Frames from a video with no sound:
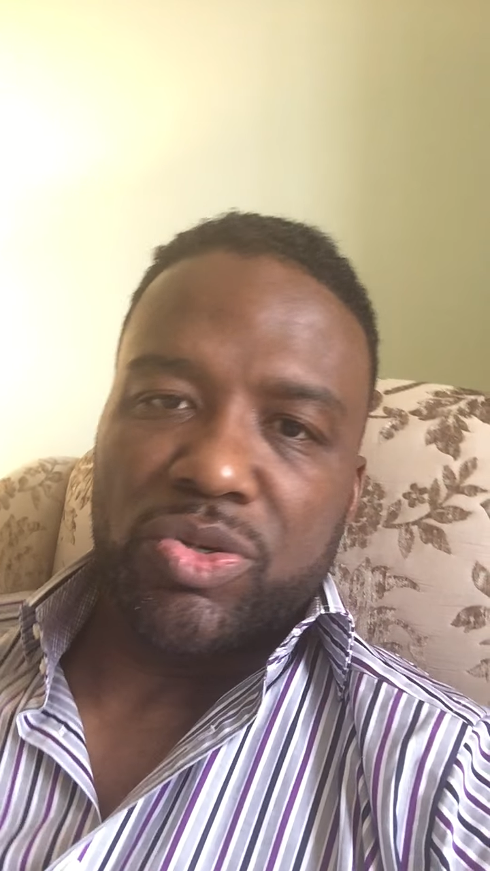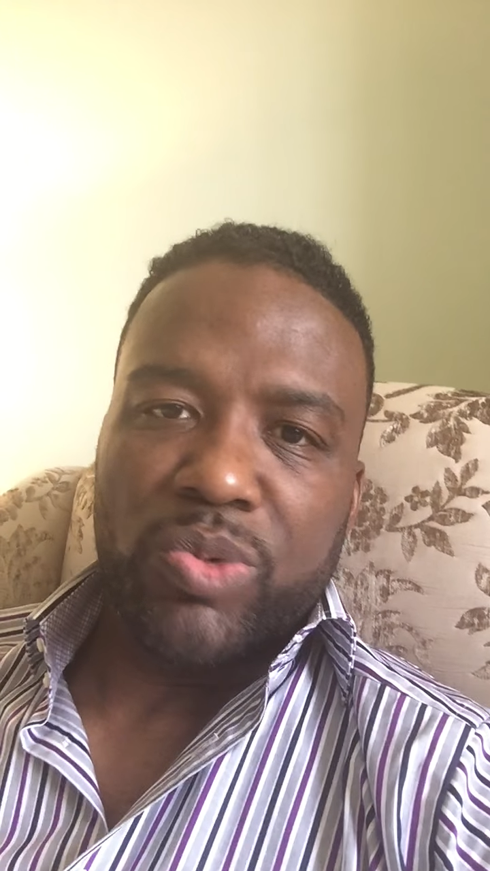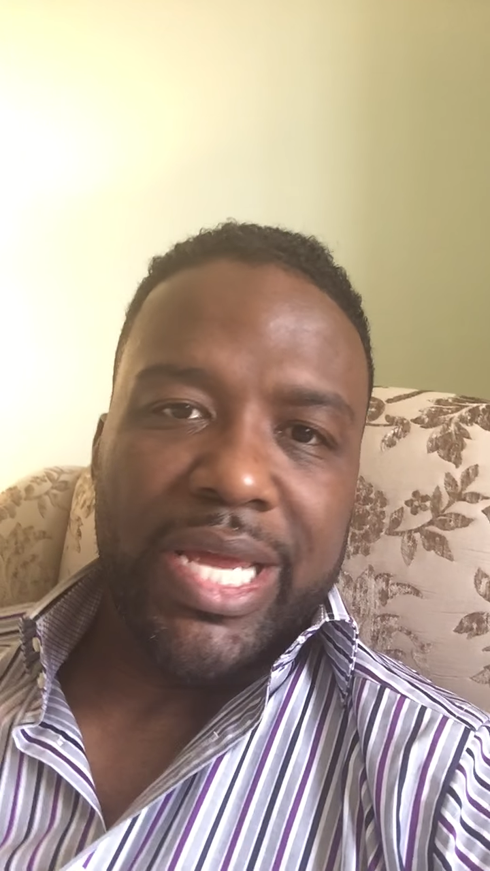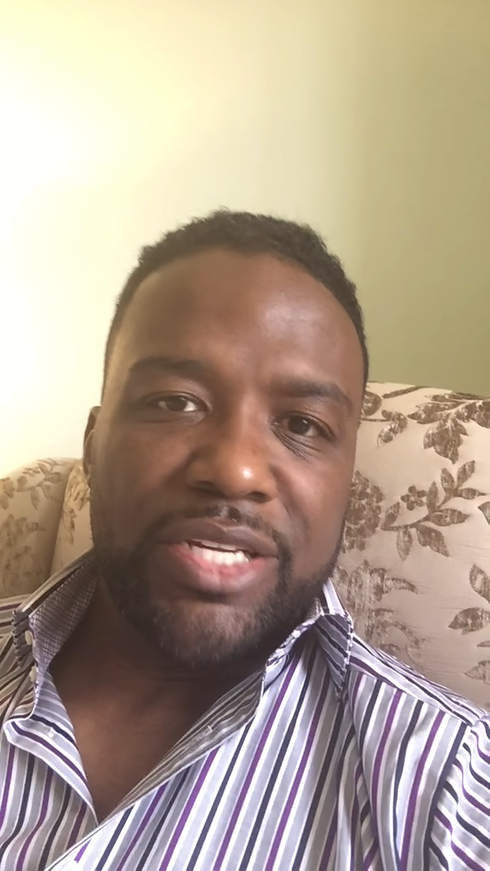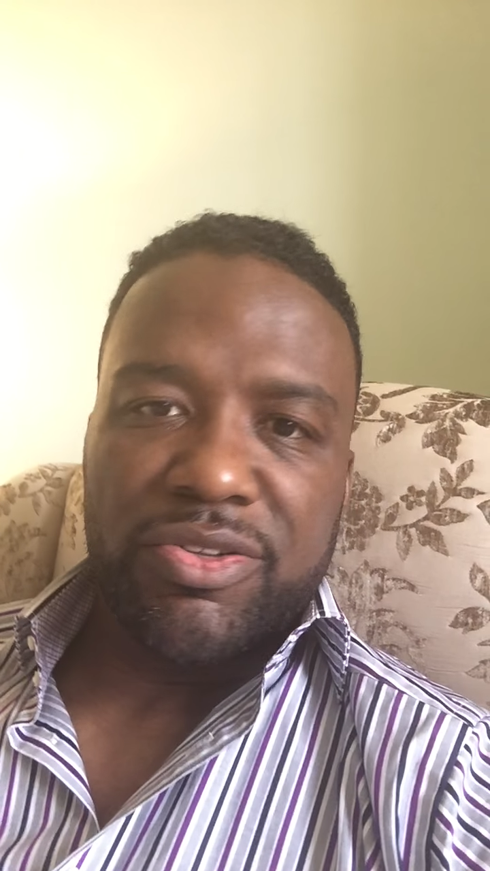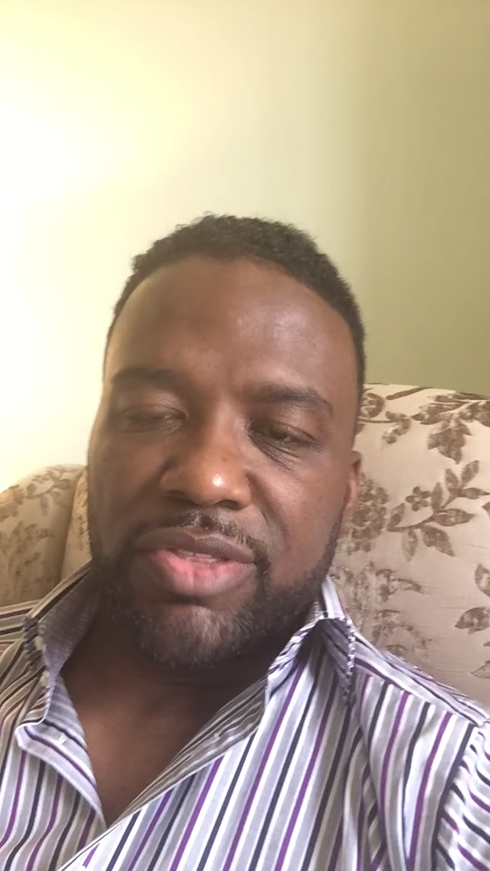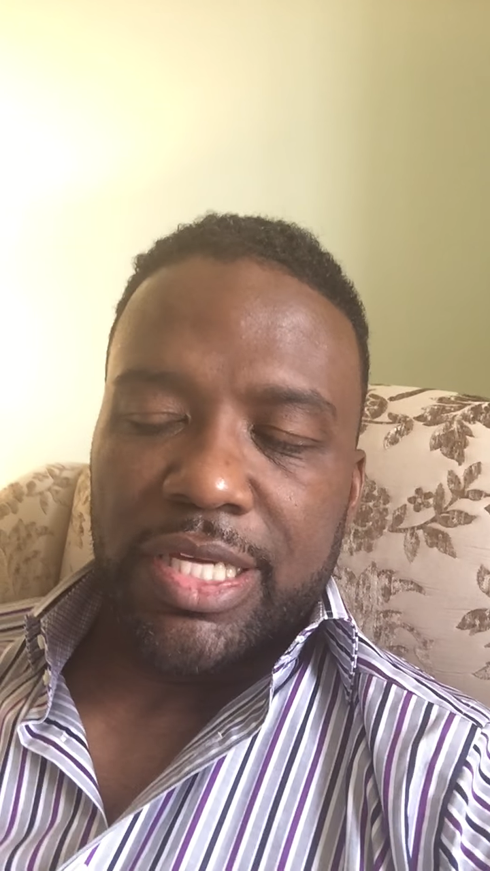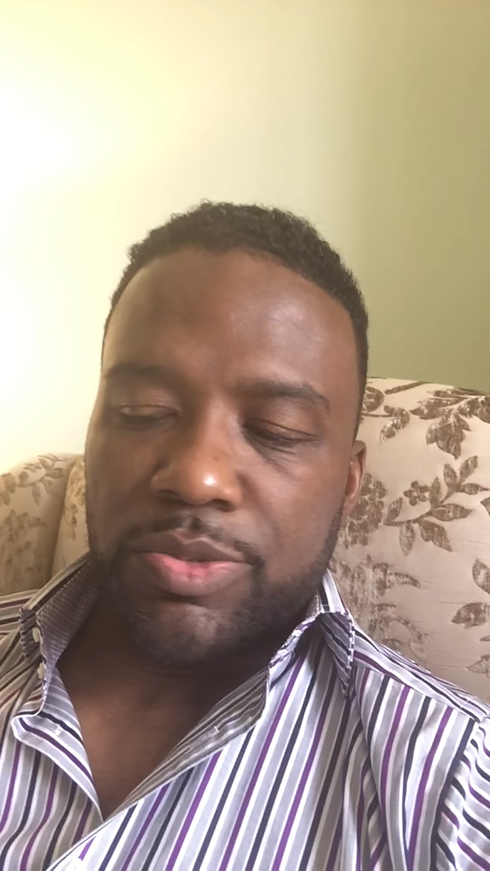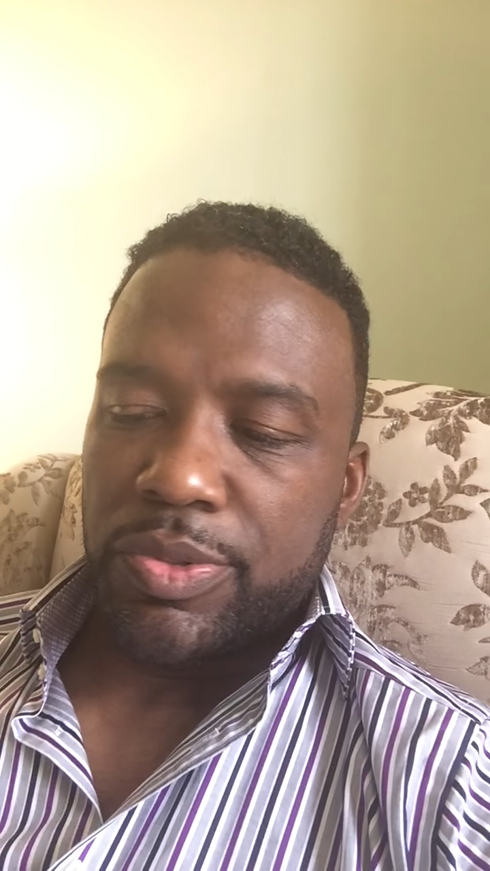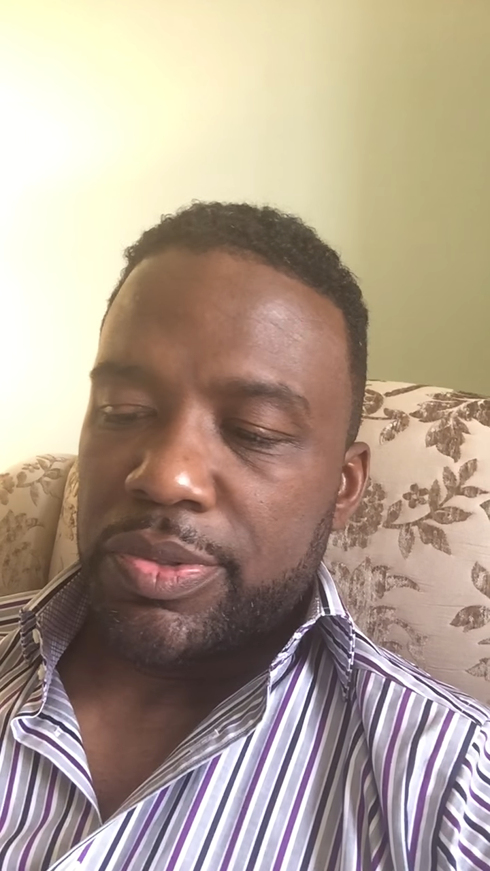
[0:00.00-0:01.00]
a range of
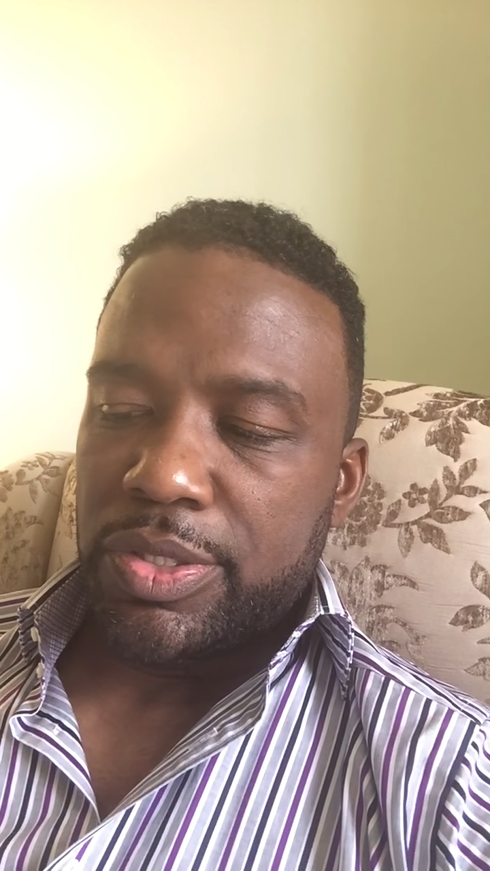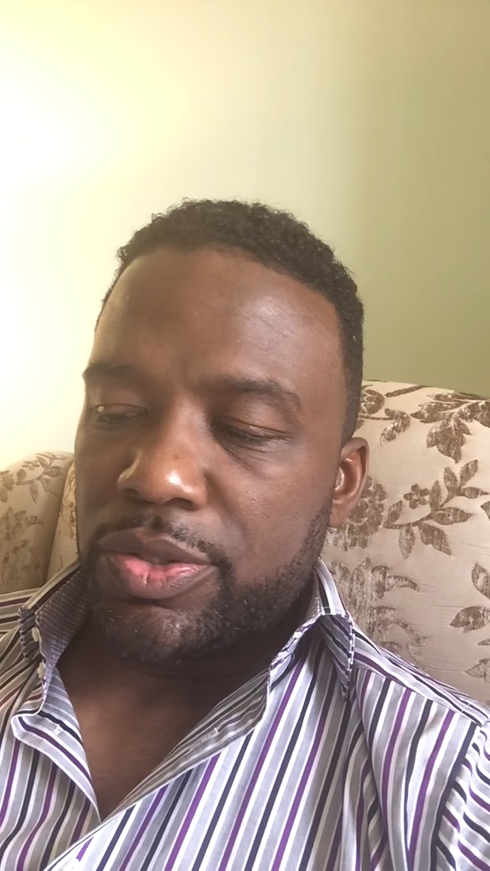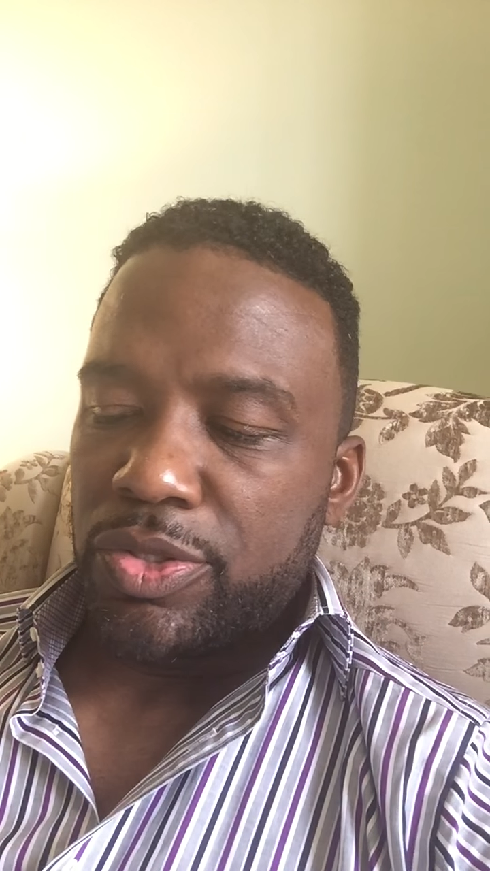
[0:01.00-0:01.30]
things we would do.